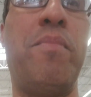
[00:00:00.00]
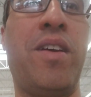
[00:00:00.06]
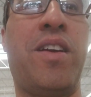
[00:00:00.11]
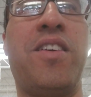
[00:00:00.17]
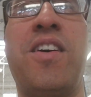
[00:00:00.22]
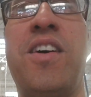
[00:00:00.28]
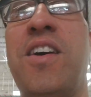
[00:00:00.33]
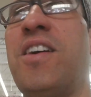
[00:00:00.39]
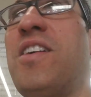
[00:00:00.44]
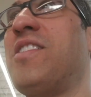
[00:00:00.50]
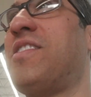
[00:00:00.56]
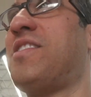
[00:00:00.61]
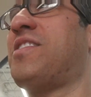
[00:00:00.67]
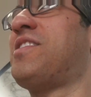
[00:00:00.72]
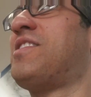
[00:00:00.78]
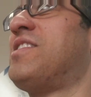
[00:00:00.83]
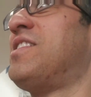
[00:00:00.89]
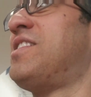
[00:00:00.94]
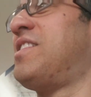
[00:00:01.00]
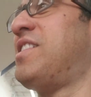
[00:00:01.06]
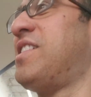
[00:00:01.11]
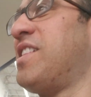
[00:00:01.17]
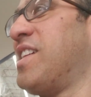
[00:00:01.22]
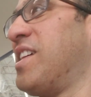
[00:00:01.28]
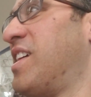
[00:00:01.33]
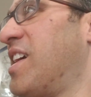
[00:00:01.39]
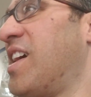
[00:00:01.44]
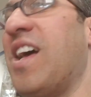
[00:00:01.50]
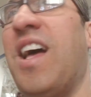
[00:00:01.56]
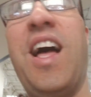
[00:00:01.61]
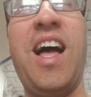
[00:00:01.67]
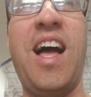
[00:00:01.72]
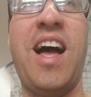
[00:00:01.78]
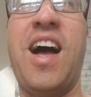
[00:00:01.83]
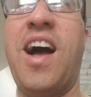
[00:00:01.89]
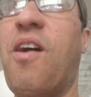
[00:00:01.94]
because
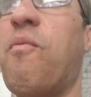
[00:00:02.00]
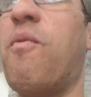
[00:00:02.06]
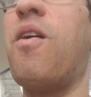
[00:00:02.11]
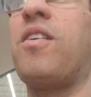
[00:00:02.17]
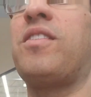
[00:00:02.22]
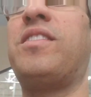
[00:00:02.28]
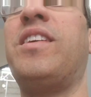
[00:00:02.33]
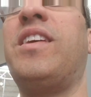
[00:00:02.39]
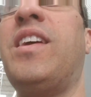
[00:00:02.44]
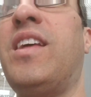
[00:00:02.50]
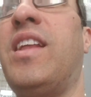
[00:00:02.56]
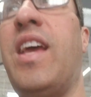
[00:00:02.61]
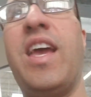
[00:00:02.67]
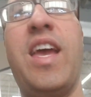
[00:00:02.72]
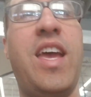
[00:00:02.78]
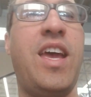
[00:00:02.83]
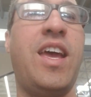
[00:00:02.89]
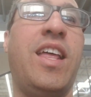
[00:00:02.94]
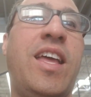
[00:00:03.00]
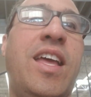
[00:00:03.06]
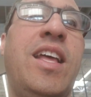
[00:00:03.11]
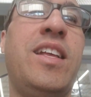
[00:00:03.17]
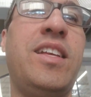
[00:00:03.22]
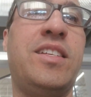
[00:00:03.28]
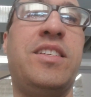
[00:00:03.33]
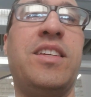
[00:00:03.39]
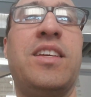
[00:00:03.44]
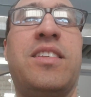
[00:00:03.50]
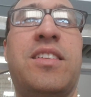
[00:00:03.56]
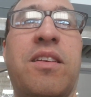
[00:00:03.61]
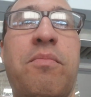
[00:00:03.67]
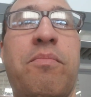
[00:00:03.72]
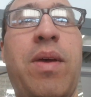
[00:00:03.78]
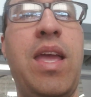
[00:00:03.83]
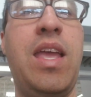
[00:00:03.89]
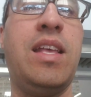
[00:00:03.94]
I walked in and it's just
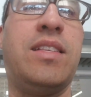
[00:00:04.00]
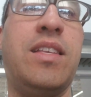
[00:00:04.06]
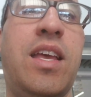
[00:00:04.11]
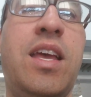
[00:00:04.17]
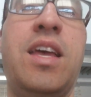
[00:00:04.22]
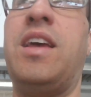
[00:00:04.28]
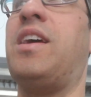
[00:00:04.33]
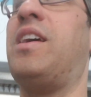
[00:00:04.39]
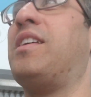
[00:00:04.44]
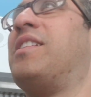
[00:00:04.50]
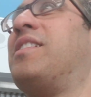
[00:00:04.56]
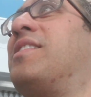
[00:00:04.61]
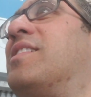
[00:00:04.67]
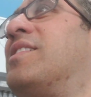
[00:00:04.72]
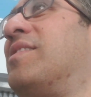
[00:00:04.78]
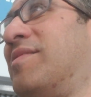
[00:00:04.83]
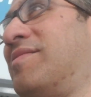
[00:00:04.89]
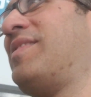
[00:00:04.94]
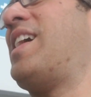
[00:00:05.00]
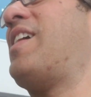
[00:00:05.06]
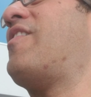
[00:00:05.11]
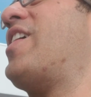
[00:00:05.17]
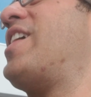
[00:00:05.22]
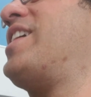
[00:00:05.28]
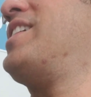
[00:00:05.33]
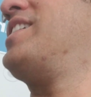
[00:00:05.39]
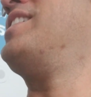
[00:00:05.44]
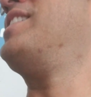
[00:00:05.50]
amazing. How are you?